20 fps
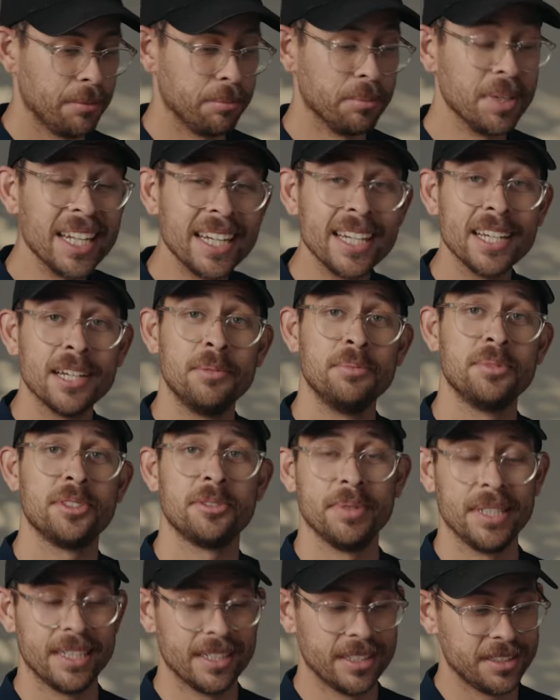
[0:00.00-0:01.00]

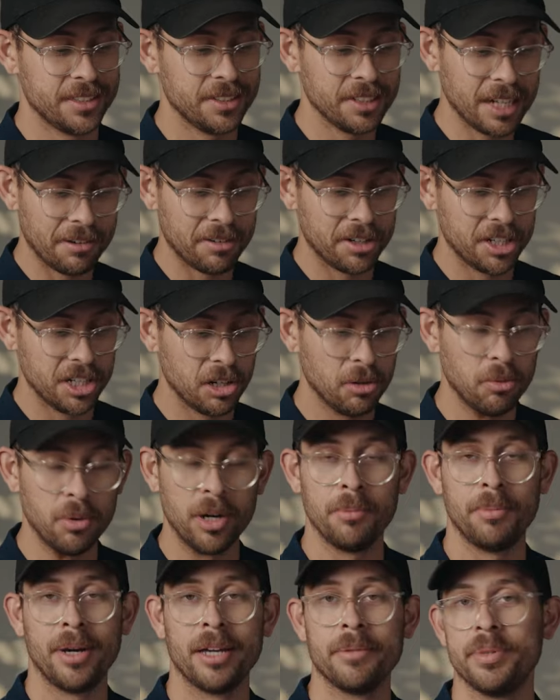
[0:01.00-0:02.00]
mediums, because you never know
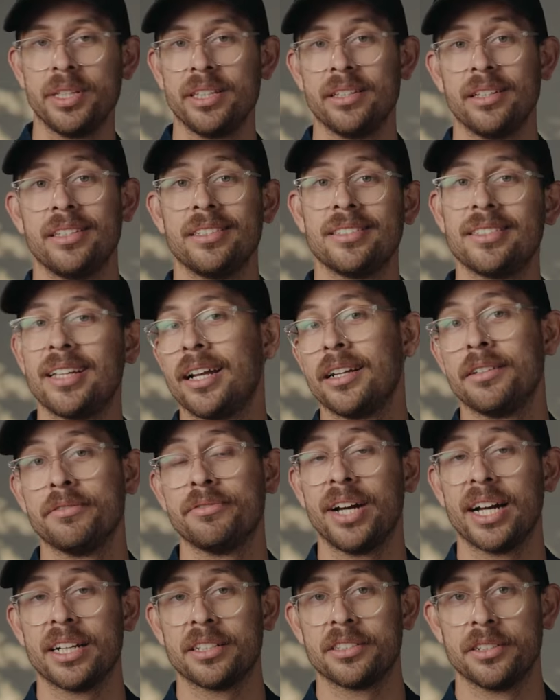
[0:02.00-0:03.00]
what might be the deciding
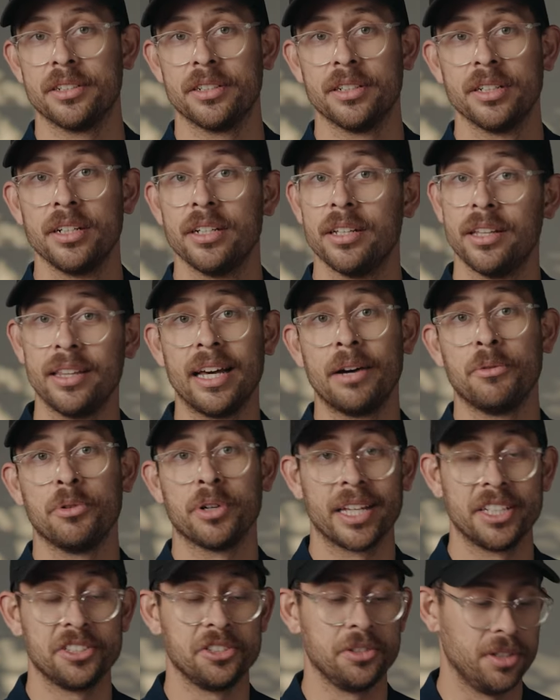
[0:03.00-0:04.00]
factor that
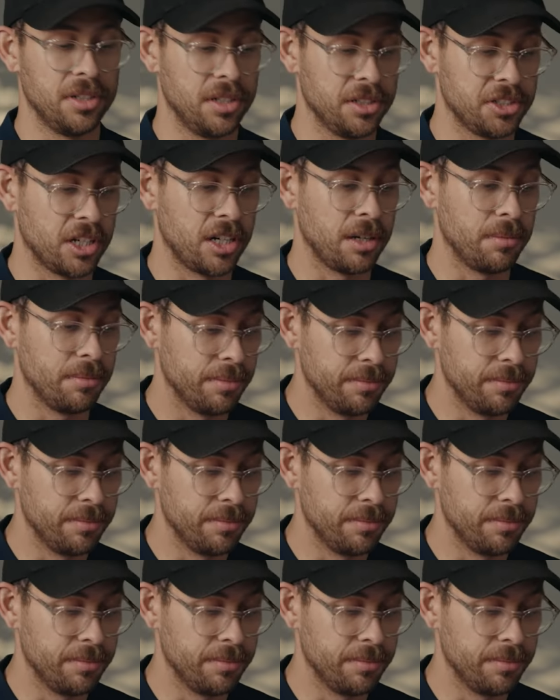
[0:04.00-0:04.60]
will get you the job.